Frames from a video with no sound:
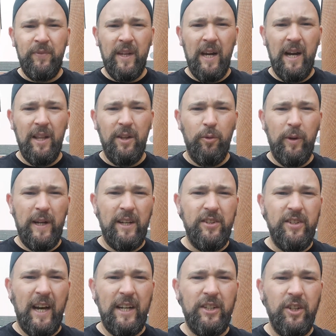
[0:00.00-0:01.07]
the rear
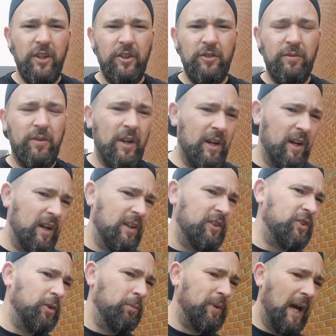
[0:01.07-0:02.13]
section,
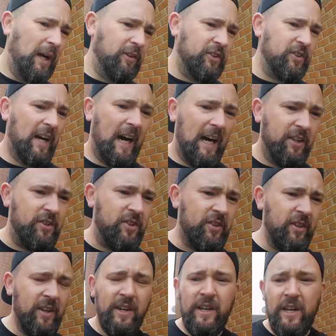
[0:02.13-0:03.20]
some down the sides.